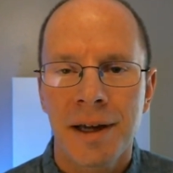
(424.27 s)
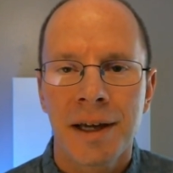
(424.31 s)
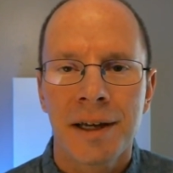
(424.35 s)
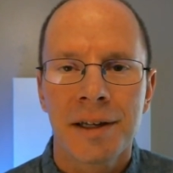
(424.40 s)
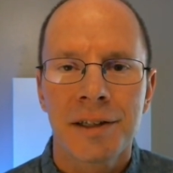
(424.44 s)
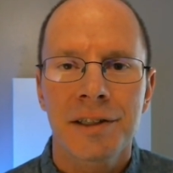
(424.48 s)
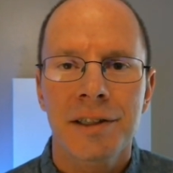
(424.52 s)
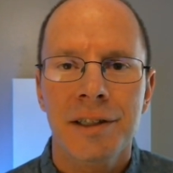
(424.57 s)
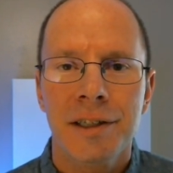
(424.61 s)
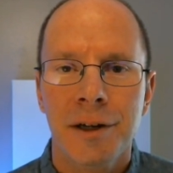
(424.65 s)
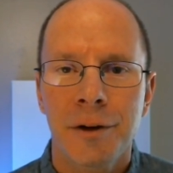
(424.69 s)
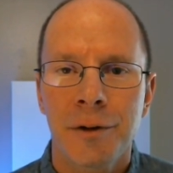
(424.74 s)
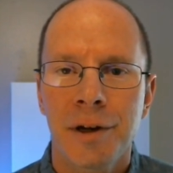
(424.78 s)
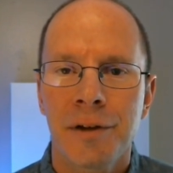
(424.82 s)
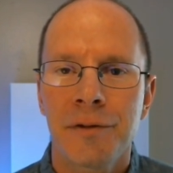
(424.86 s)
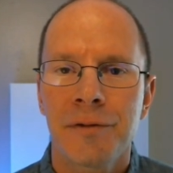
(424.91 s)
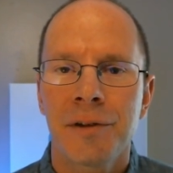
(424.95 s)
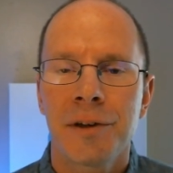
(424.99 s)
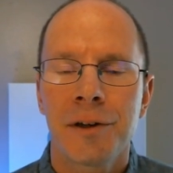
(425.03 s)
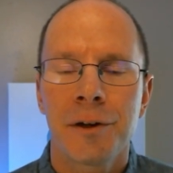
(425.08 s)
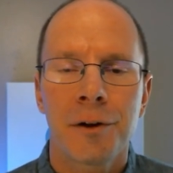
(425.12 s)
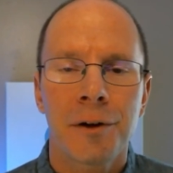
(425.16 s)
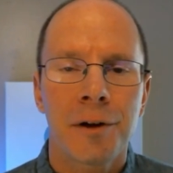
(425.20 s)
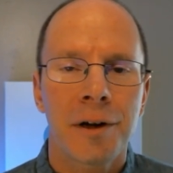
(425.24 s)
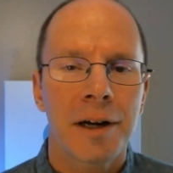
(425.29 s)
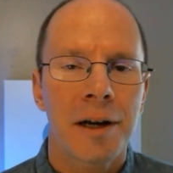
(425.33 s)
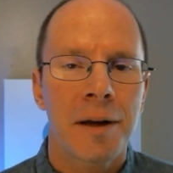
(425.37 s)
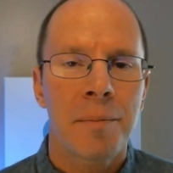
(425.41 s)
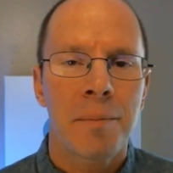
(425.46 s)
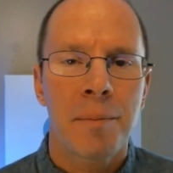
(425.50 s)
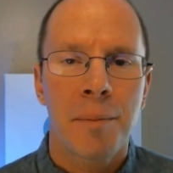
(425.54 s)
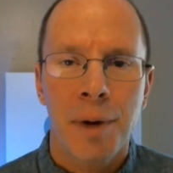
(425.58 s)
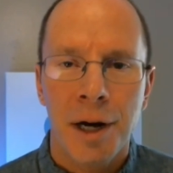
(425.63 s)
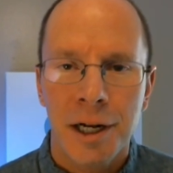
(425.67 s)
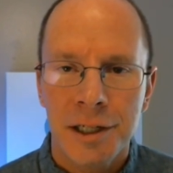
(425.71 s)
So if you're in a
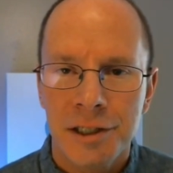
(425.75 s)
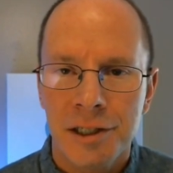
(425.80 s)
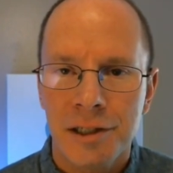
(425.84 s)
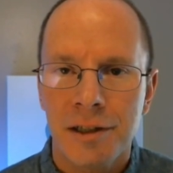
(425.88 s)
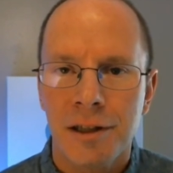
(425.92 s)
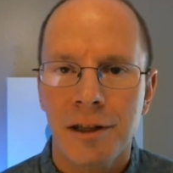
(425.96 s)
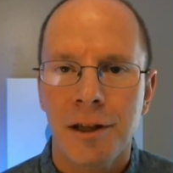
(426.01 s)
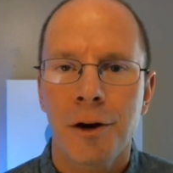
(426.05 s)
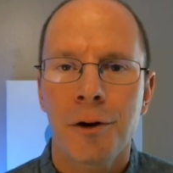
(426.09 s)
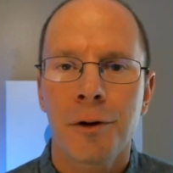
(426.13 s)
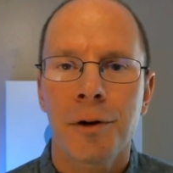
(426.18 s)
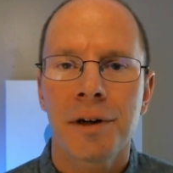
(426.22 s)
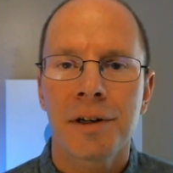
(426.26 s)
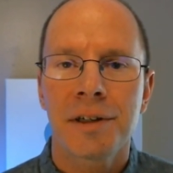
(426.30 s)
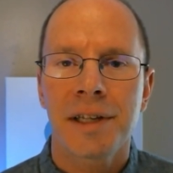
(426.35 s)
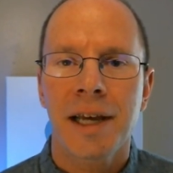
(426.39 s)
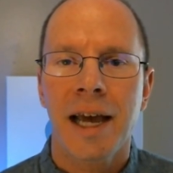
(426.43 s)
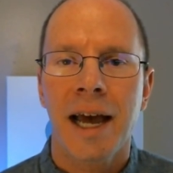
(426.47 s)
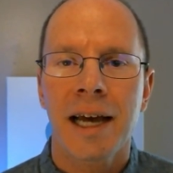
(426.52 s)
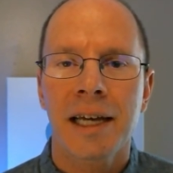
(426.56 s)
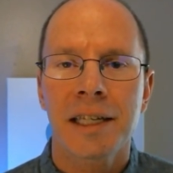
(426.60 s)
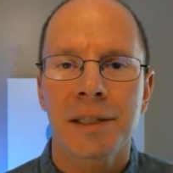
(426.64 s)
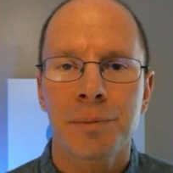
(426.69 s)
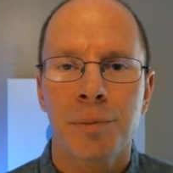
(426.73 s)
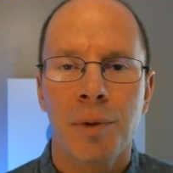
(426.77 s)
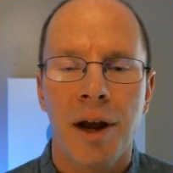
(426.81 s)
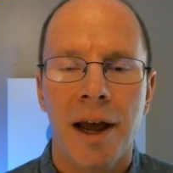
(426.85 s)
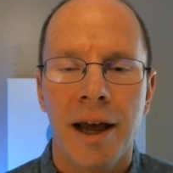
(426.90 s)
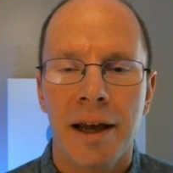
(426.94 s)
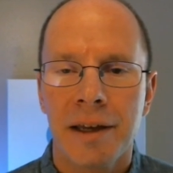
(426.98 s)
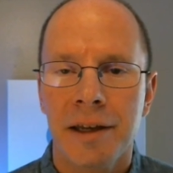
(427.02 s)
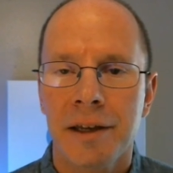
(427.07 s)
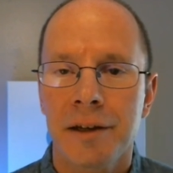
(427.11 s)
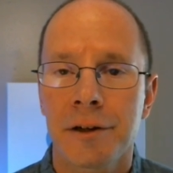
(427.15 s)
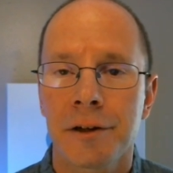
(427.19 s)
much lower tax
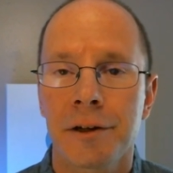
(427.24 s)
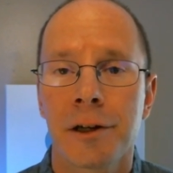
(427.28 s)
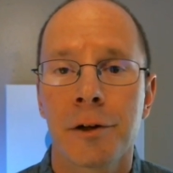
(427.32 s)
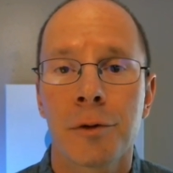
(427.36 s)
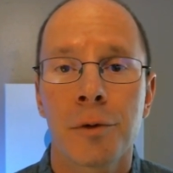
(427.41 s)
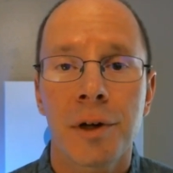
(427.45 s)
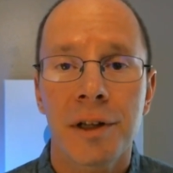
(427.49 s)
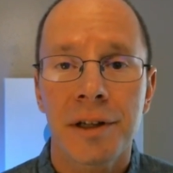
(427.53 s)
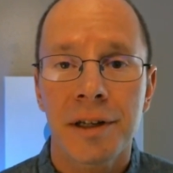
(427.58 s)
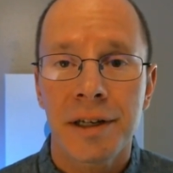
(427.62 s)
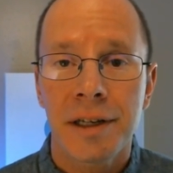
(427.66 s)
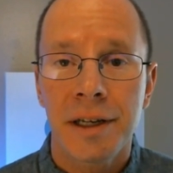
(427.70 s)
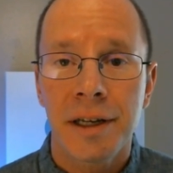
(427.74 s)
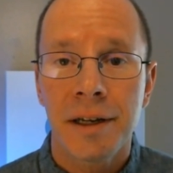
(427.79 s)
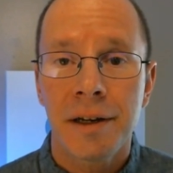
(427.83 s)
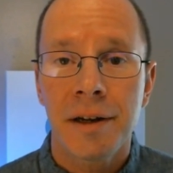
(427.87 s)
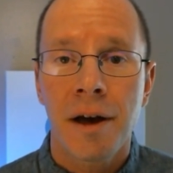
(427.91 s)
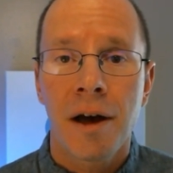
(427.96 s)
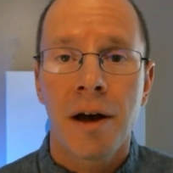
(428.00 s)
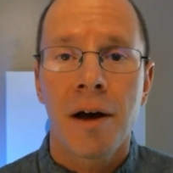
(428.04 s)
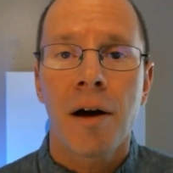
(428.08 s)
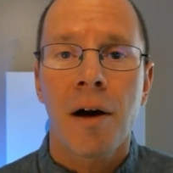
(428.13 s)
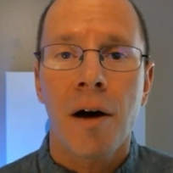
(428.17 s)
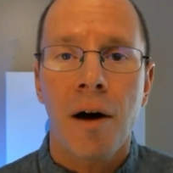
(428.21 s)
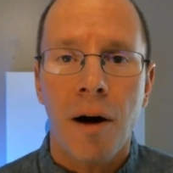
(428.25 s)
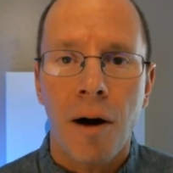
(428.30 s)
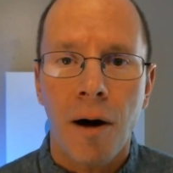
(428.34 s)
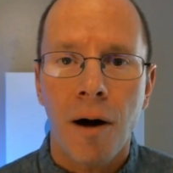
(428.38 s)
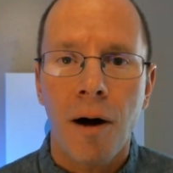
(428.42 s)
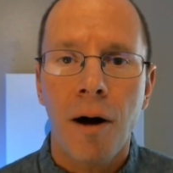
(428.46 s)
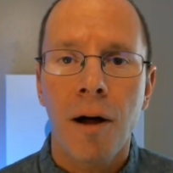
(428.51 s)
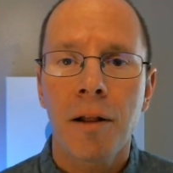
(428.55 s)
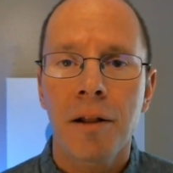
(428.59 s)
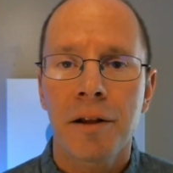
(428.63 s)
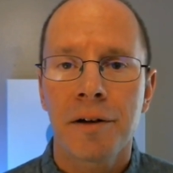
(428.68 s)
bracket or you really need
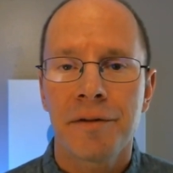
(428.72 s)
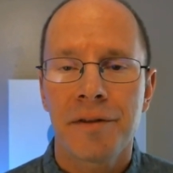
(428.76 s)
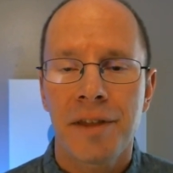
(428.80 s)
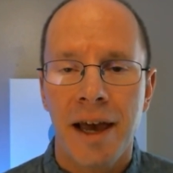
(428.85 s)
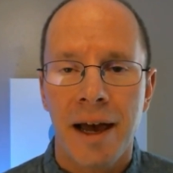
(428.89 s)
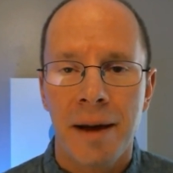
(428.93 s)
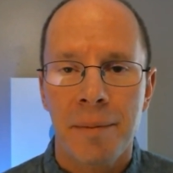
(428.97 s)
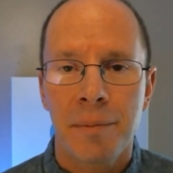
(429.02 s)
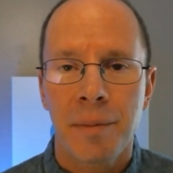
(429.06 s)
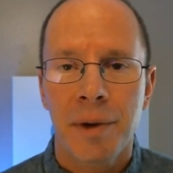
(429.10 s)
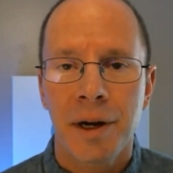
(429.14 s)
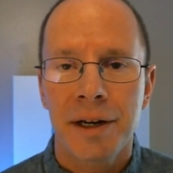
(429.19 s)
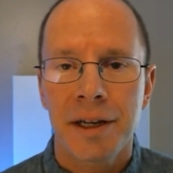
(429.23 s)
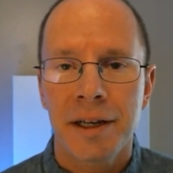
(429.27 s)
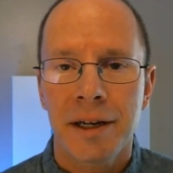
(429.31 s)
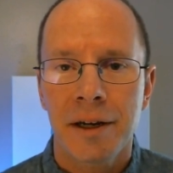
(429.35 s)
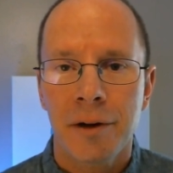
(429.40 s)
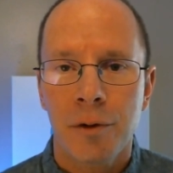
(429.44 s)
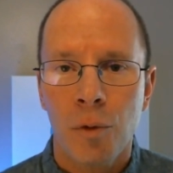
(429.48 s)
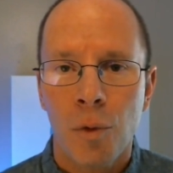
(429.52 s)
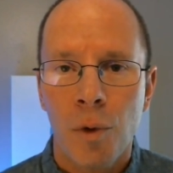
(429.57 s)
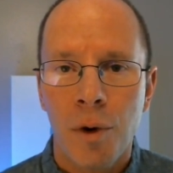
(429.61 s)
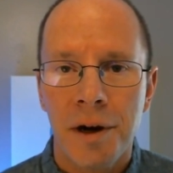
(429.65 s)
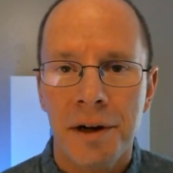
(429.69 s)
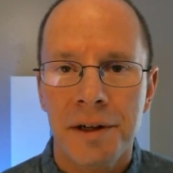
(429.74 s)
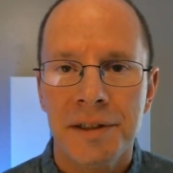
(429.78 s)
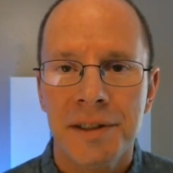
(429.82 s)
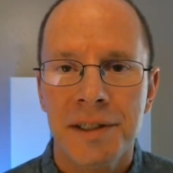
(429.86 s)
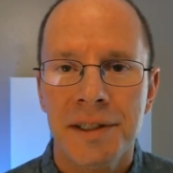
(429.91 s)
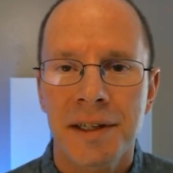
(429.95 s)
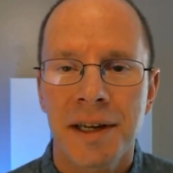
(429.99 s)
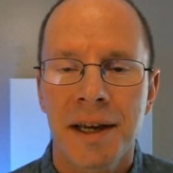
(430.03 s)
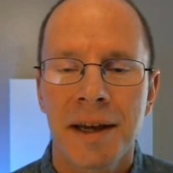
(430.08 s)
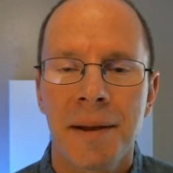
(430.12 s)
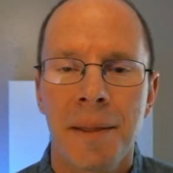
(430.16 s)
all of that money at
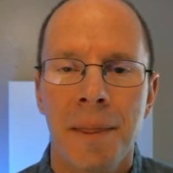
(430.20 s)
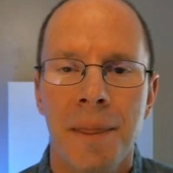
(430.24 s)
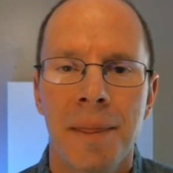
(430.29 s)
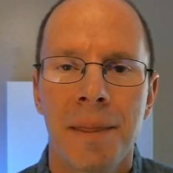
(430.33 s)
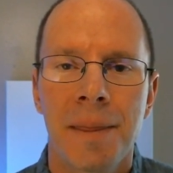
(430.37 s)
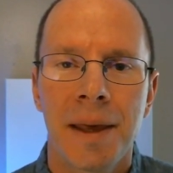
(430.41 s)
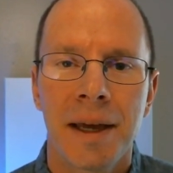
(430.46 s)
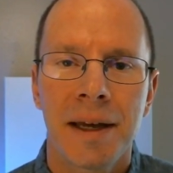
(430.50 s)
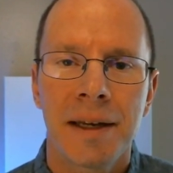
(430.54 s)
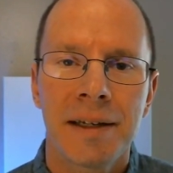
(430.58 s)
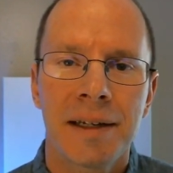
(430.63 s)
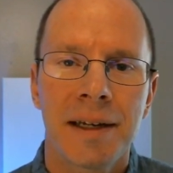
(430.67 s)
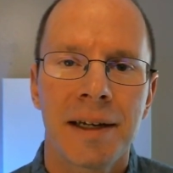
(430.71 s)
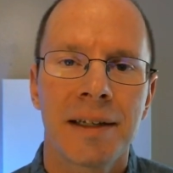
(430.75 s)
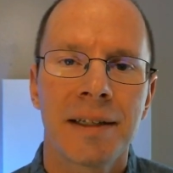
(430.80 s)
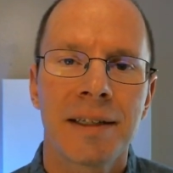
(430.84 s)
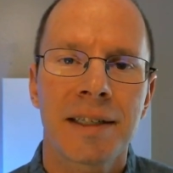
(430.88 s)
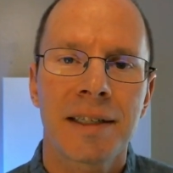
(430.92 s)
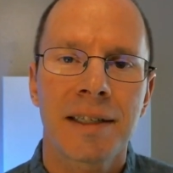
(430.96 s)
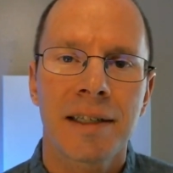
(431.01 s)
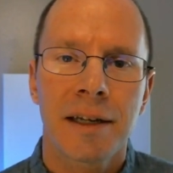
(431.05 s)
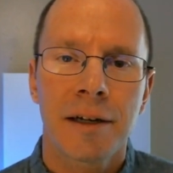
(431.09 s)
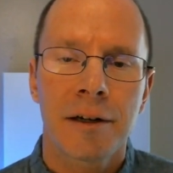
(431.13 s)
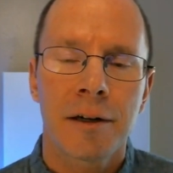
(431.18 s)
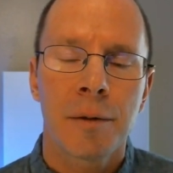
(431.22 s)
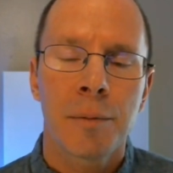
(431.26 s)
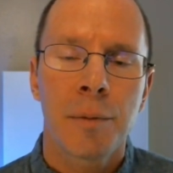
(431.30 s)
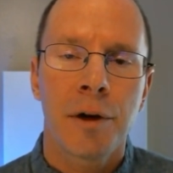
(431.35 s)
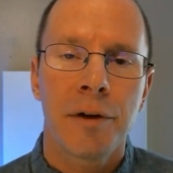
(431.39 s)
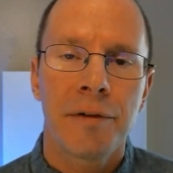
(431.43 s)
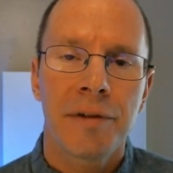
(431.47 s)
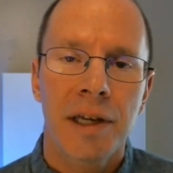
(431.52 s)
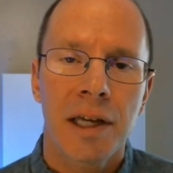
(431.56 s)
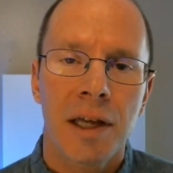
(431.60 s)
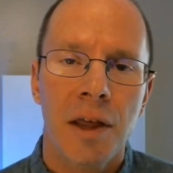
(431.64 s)
once, then consider
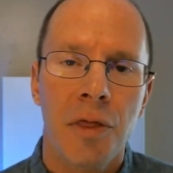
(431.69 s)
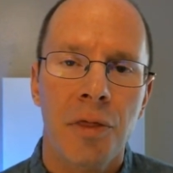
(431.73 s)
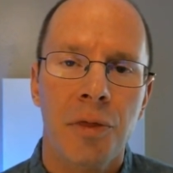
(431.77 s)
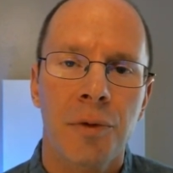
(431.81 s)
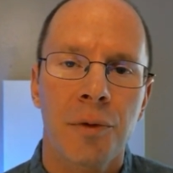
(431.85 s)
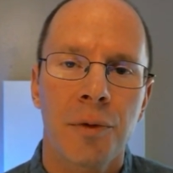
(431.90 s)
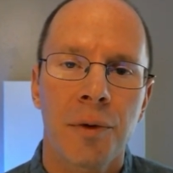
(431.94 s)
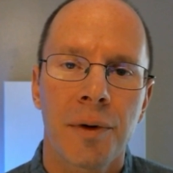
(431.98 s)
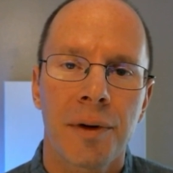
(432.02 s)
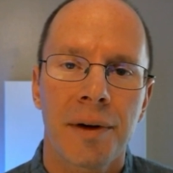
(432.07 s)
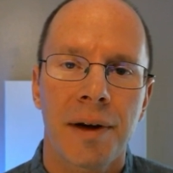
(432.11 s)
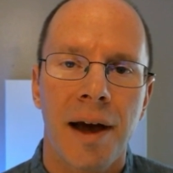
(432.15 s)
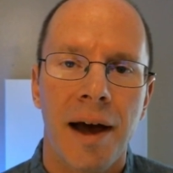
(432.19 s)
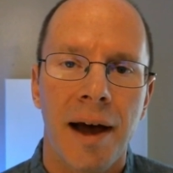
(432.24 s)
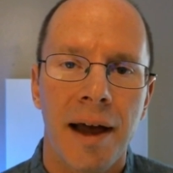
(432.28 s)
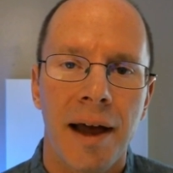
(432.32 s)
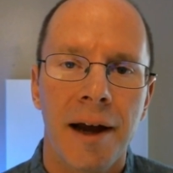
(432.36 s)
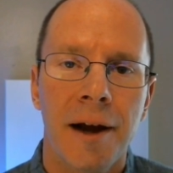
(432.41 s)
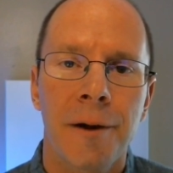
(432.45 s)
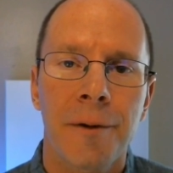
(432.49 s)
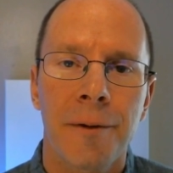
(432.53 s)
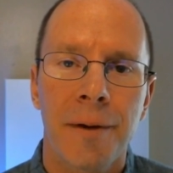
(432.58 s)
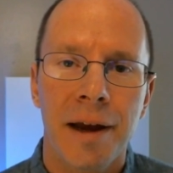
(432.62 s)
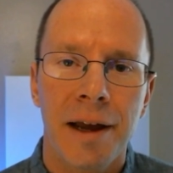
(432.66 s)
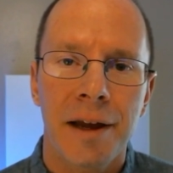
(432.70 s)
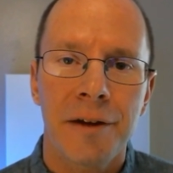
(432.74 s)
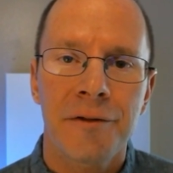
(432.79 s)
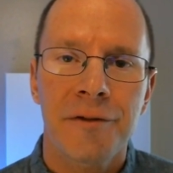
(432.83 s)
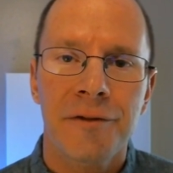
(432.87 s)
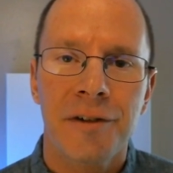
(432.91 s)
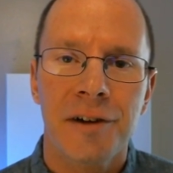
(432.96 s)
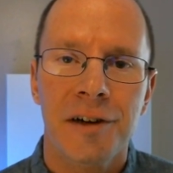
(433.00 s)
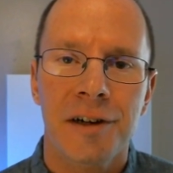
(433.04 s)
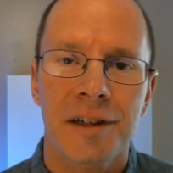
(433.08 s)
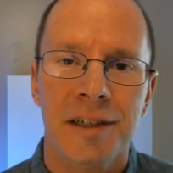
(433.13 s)
moving it through an IRA
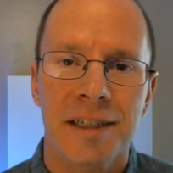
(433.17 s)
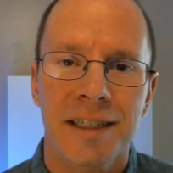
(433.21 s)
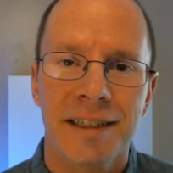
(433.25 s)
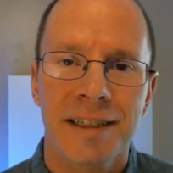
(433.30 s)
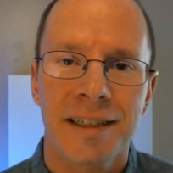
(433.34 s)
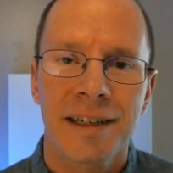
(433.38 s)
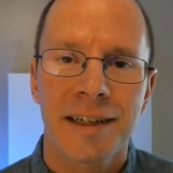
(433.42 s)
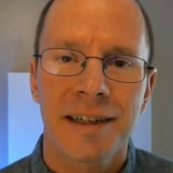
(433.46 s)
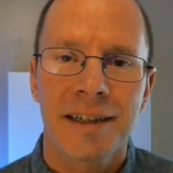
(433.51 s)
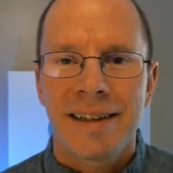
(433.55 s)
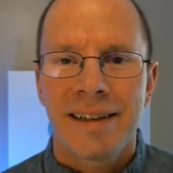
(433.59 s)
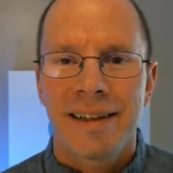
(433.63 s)
first.